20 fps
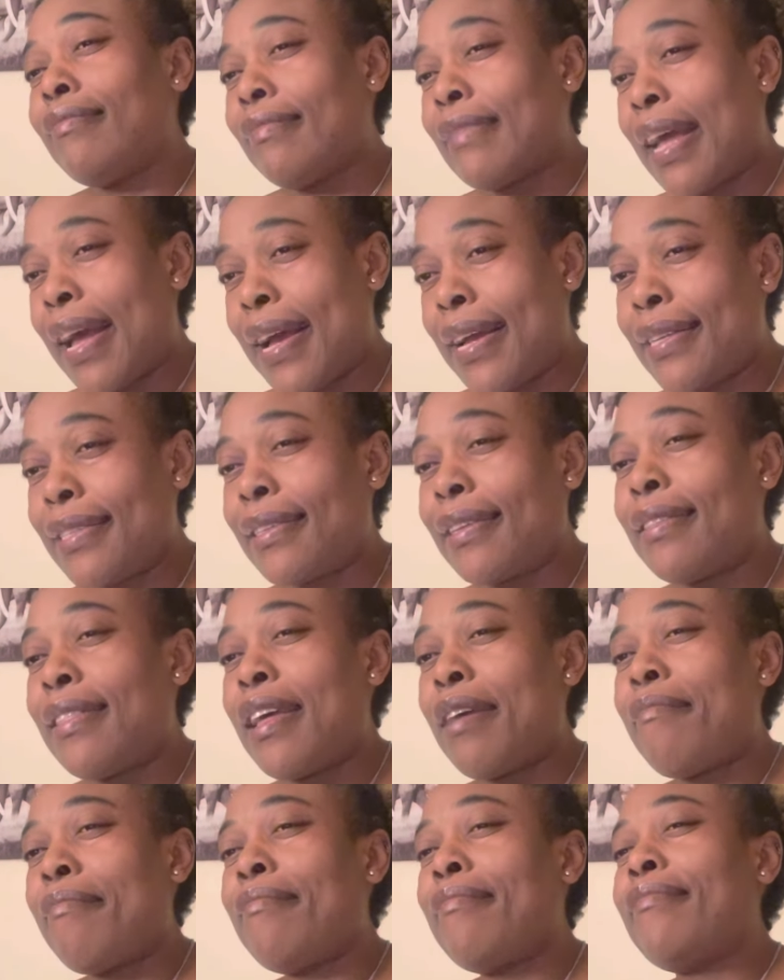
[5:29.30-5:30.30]
ask
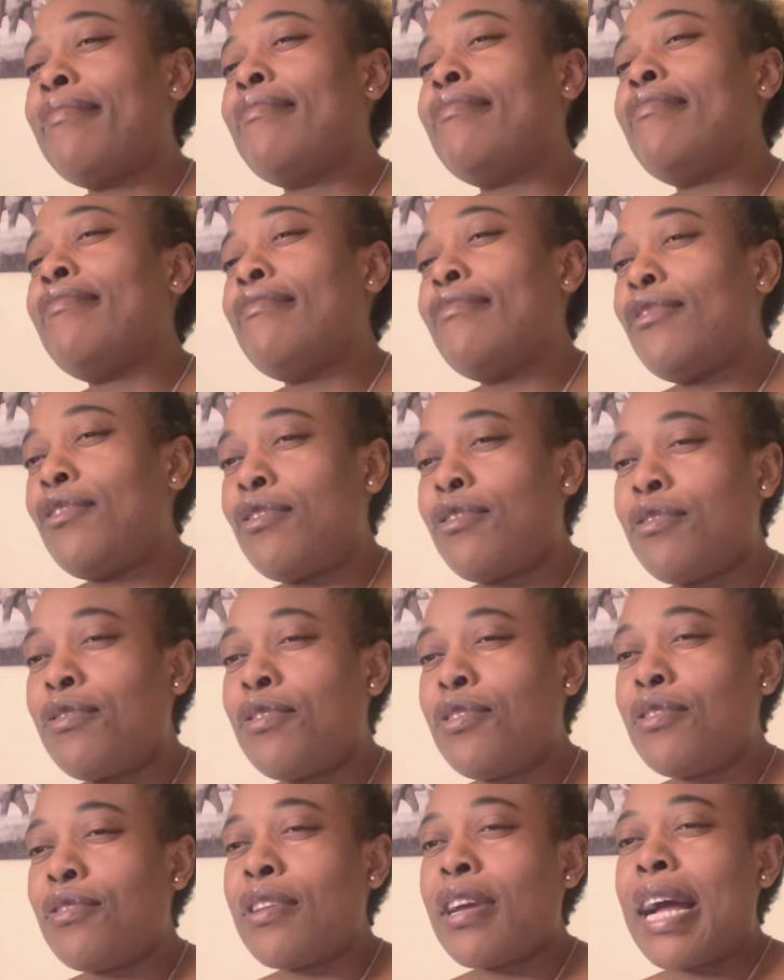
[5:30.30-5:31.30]
them
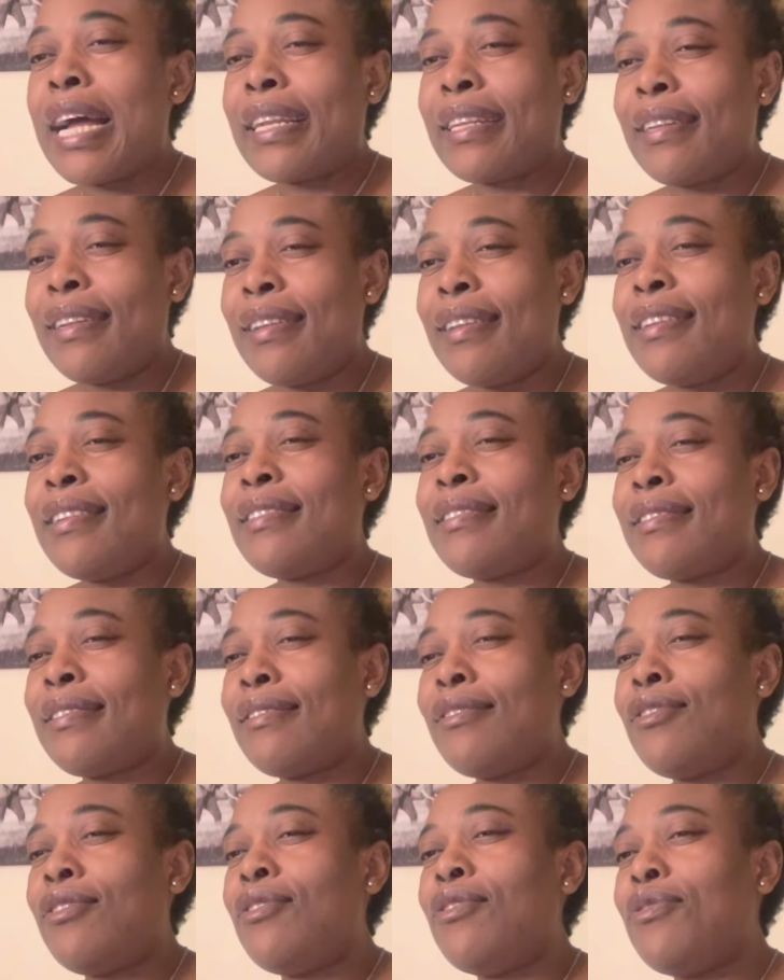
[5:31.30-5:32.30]
to at least
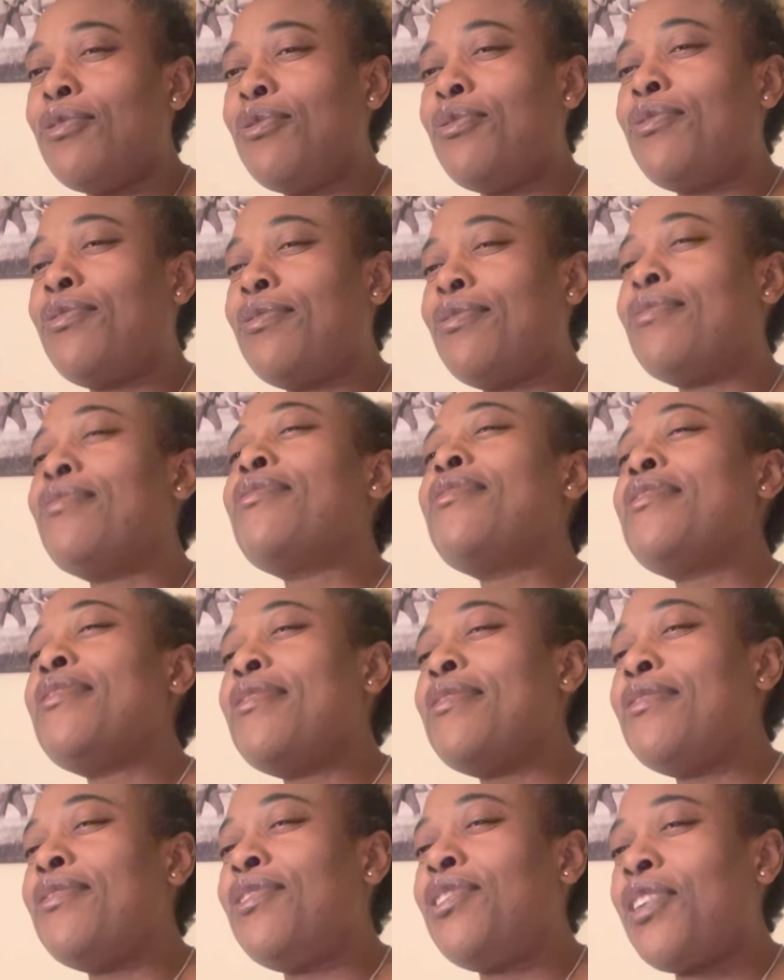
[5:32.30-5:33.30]
use
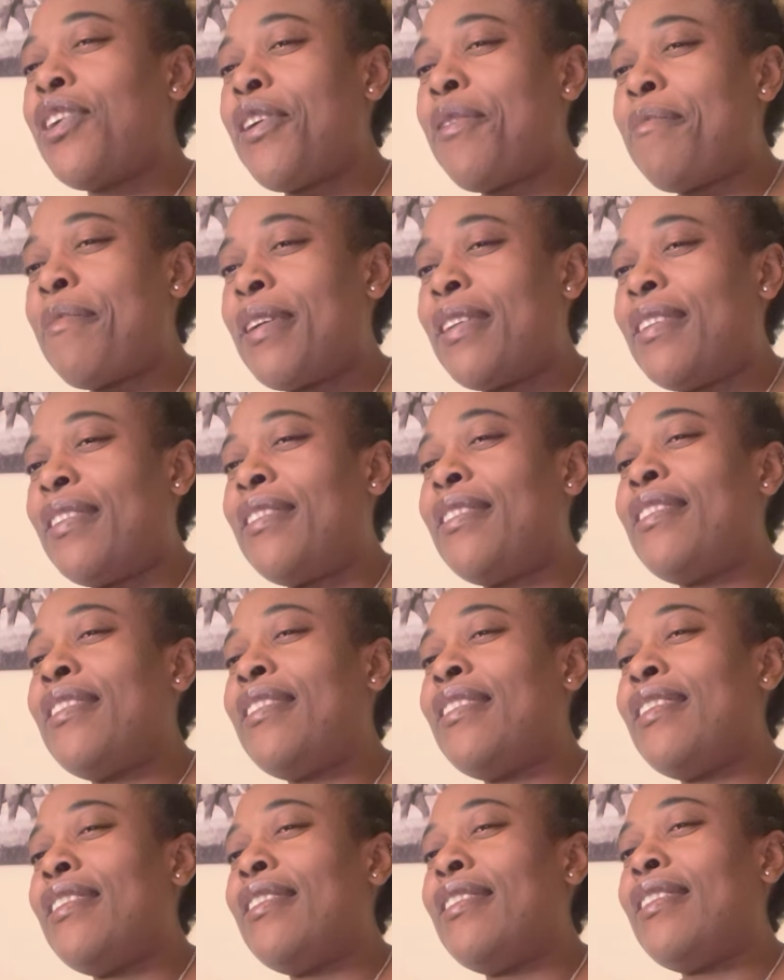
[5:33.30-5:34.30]
german
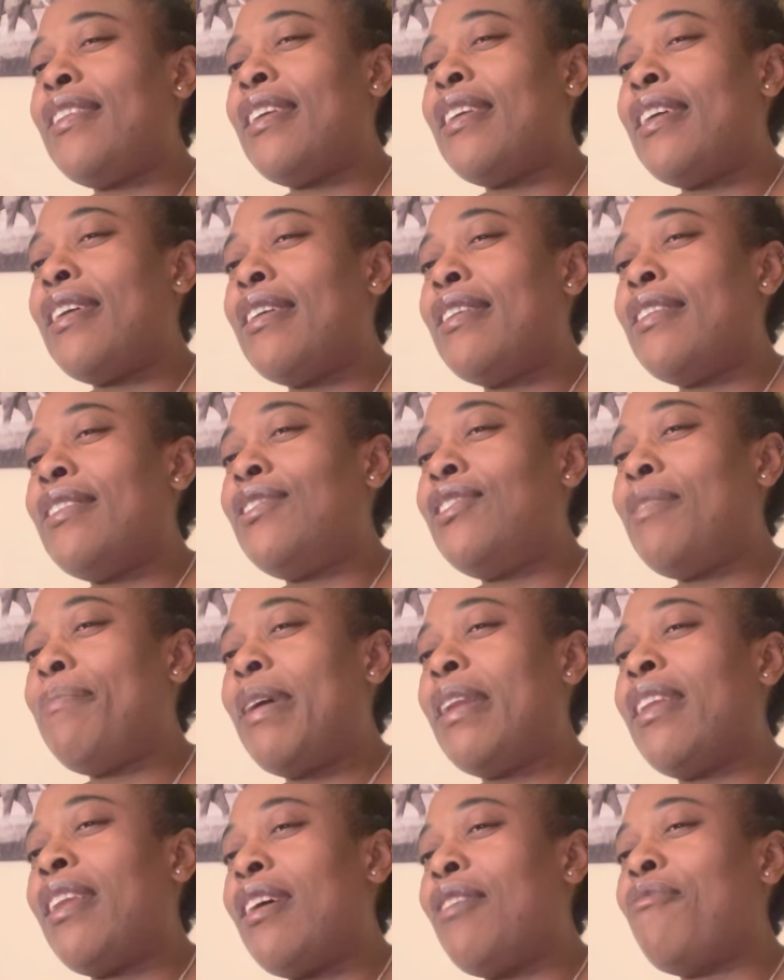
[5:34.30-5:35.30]
in uh,
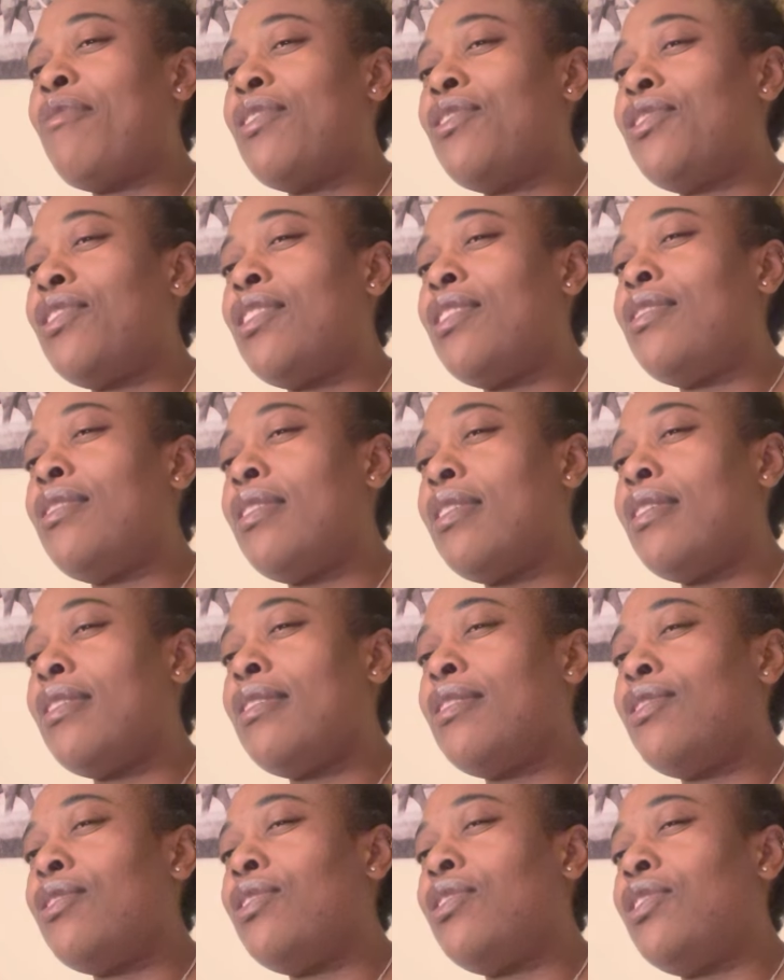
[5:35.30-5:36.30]
german language in uh,
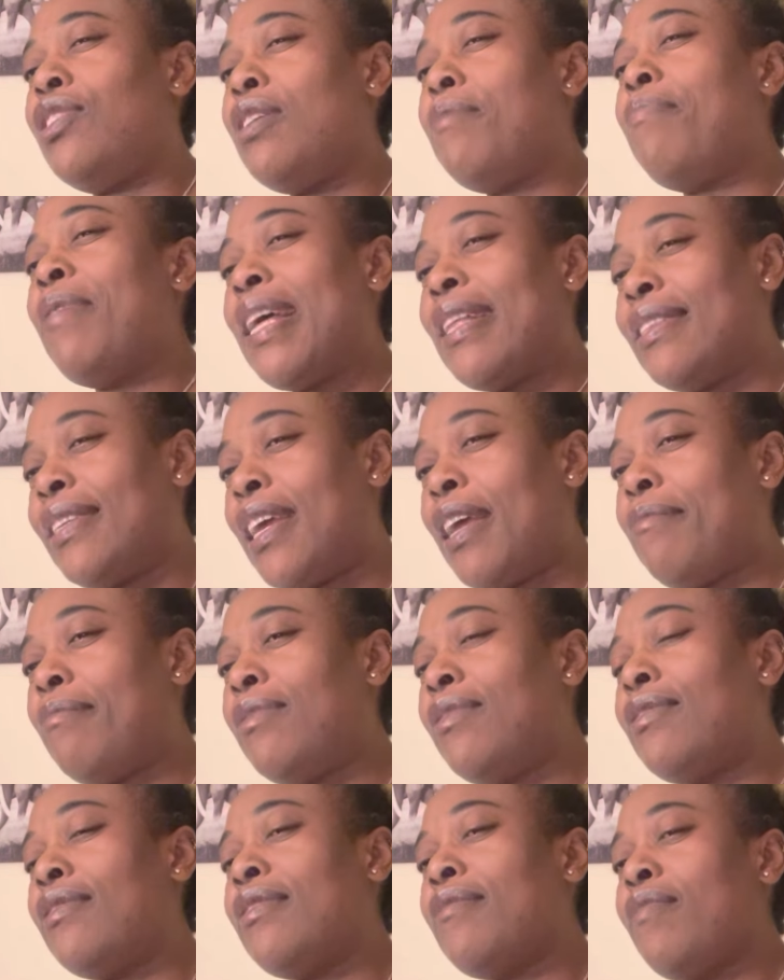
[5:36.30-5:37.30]
eh, simpler
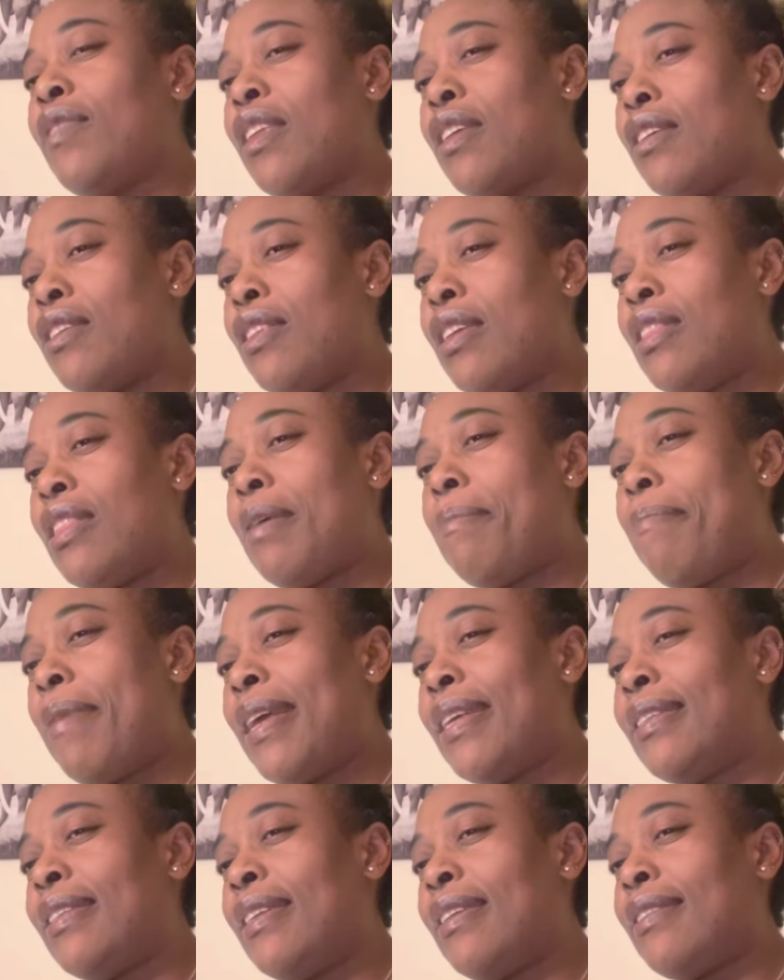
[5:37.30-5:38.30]
terms in the
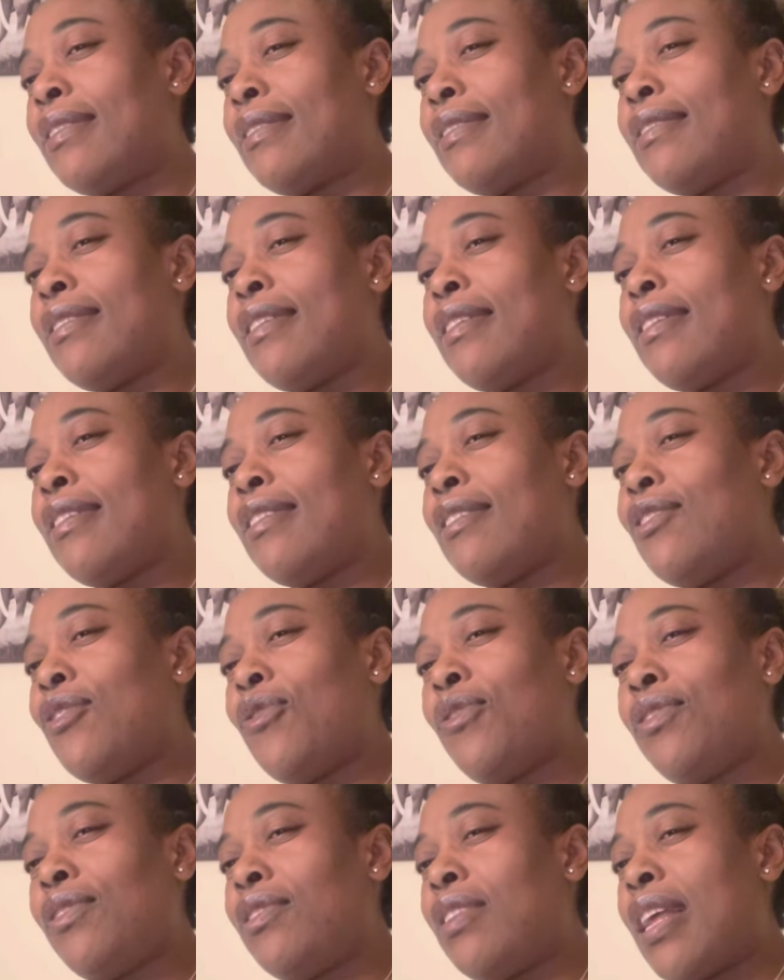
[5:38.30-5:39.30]
basics
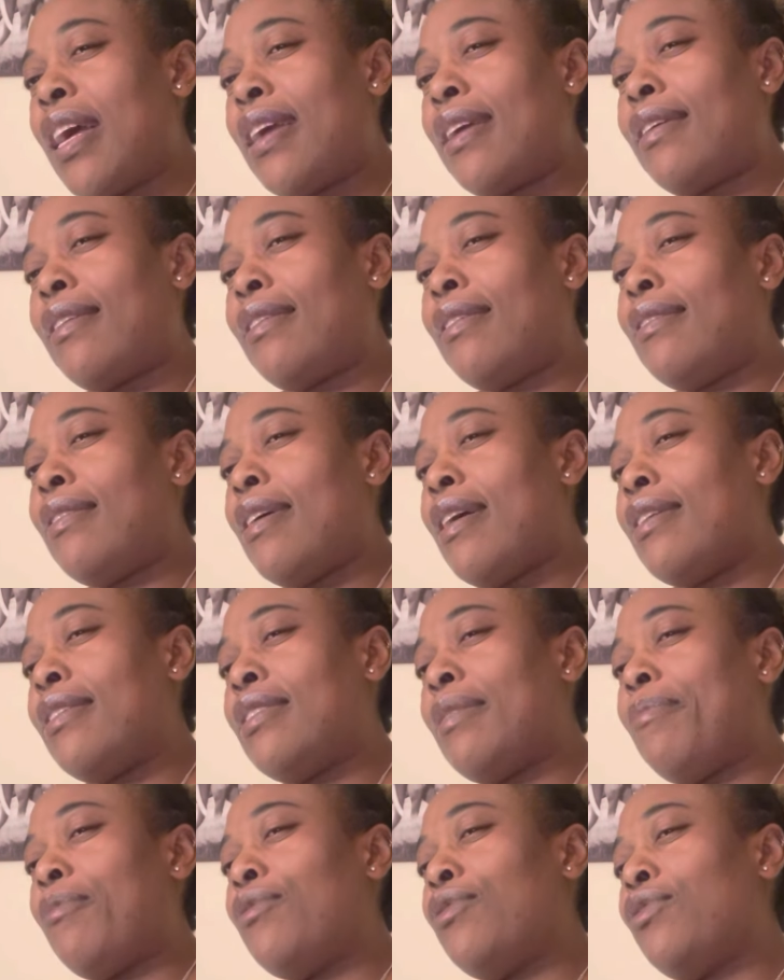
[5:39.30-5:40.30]
not like they are
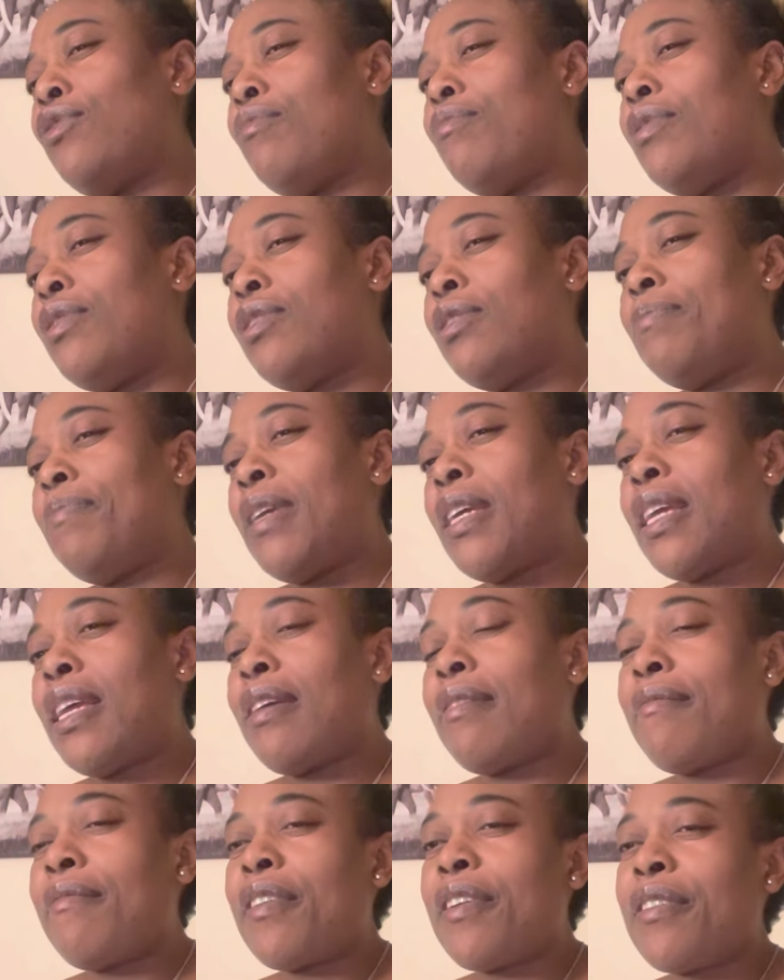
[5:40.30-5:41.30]
supposed to be
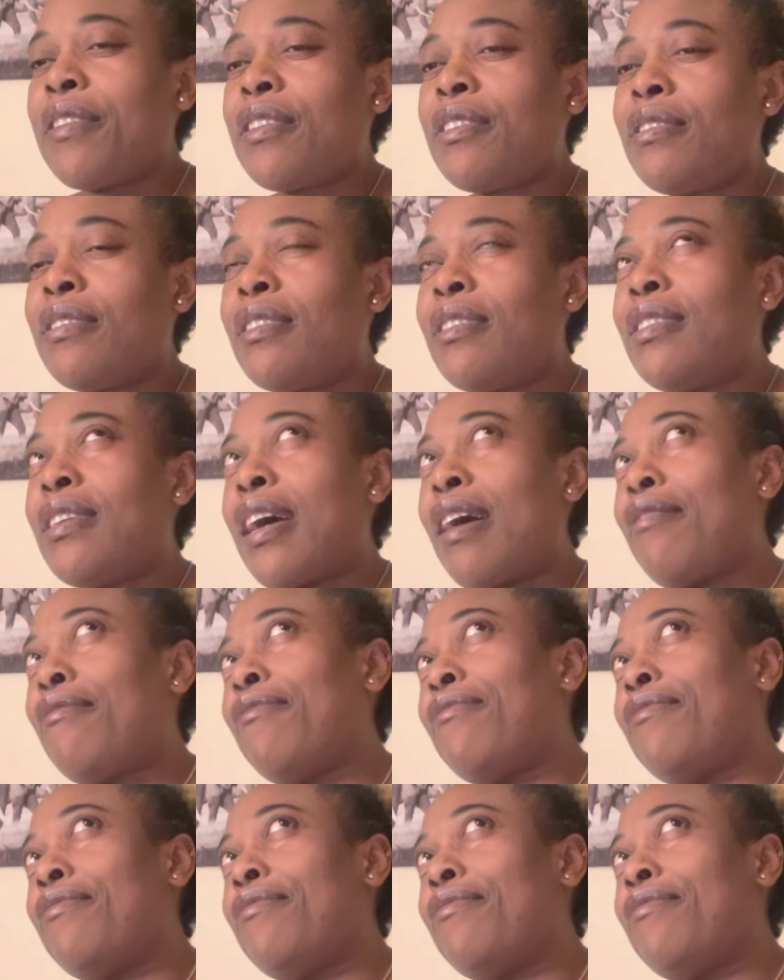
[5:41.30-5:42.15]
speaking very tough